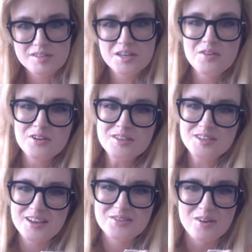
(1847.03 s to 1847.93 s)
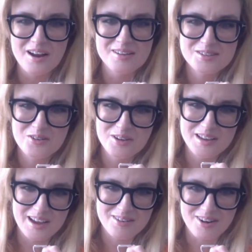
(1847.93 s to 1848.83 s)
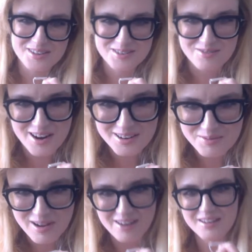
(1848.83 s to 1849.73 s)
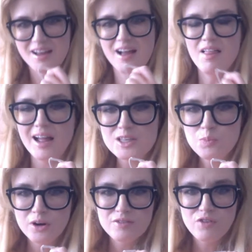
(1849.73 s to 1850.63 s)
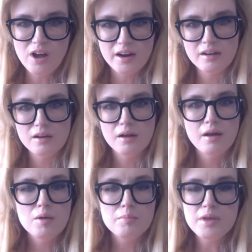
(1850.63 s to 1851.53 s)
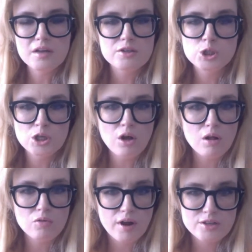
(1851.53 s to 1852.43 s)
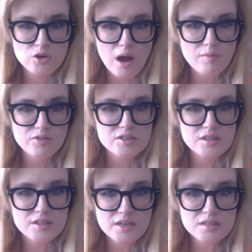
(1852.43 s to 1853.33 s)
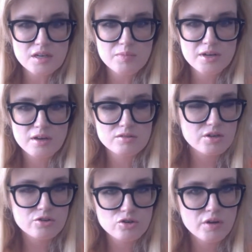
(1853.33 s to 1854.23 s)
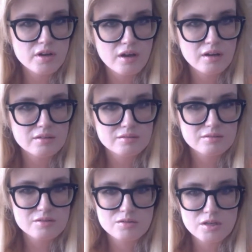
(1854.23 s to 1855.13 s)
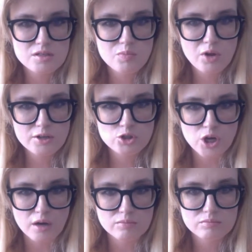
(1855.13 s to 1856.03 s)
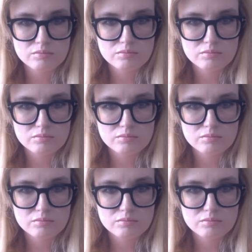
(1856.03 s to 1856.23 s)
Steven says, what else can we get Grace to rant about? That's pretty funny. Mika the She Hulk rights are obviously Disney because they're doing a Disney Plus show.